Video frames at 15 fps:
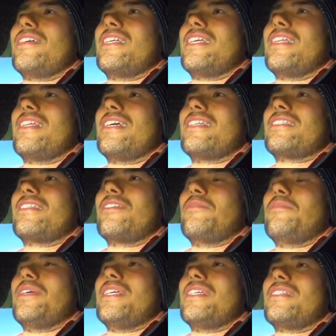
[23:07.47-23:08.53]
And the
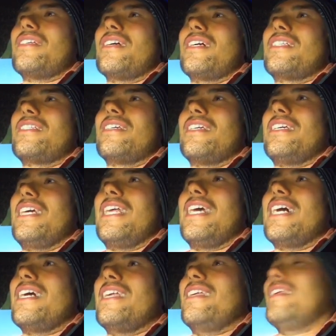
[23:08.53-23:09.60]
climbers, the lead
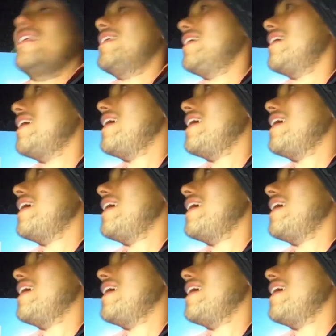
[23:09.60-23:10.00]
climbers,